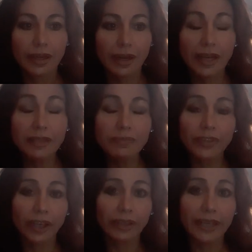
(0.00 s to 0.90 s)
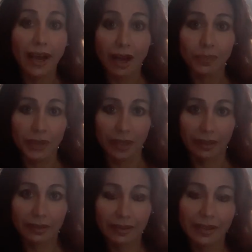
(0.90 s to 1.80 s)
I'm very happy
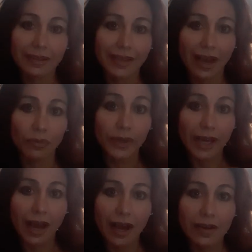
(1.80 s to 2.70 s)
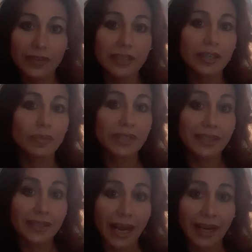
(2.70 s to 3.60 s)
that we have some
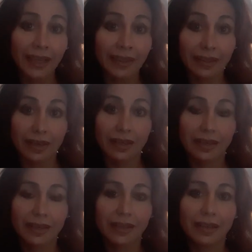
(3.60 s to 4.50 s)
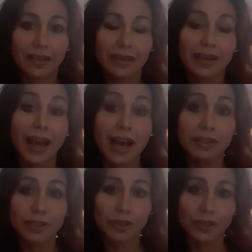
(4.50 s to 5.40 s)
sane
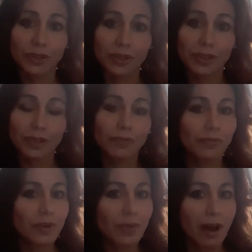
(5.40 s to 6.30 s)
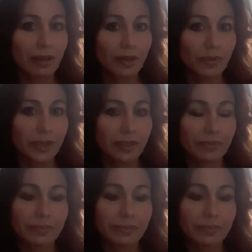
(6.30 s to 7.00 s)
actors from Hollywood